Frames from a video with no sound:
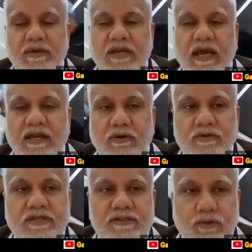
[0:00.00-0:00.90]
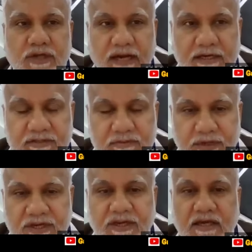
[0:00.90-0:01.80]
can be diagnosed as otitis
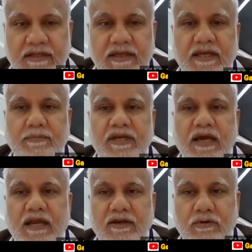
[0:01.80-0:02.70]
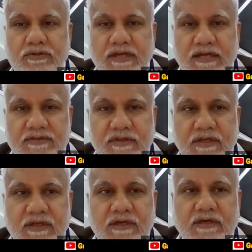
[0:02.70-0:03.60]
media. They can be diagnosed as
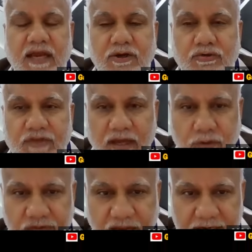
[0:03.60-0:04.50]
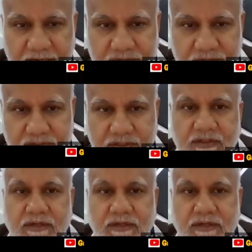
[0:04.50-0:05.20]
rhinosinusitis.